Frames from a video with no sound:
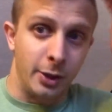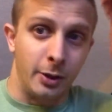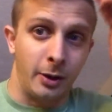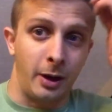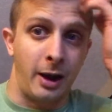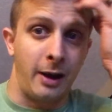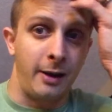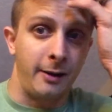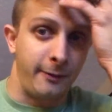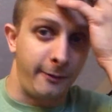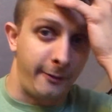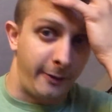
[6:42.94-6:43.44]

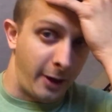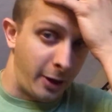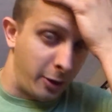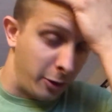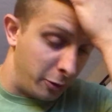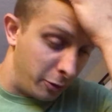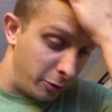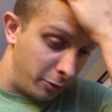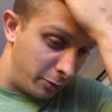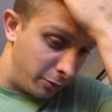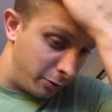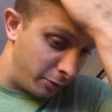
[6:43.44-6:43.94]
I
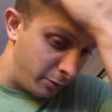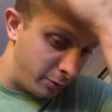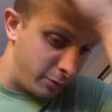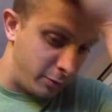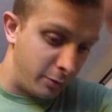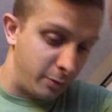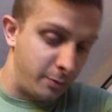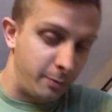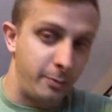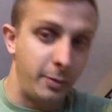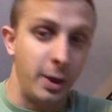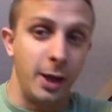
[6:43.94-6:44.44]
follow
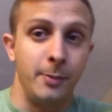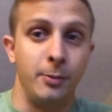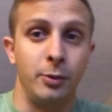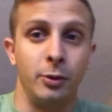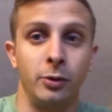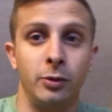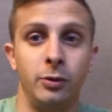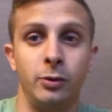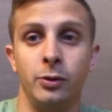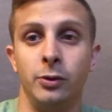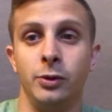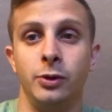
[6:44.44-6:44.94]

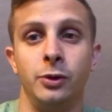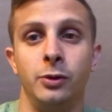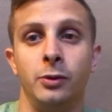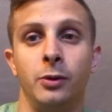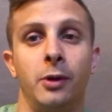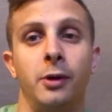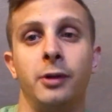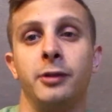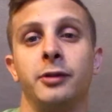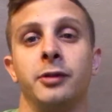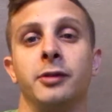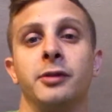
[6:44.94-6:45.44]
people who do
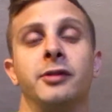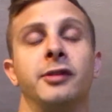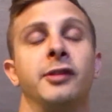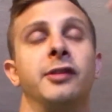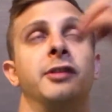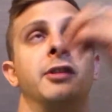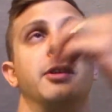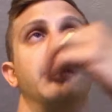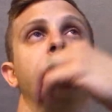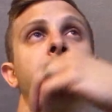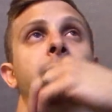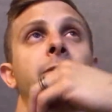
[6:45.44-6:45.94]
all sorts of
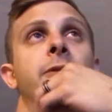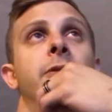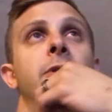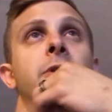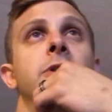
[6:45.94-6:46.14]
stuff.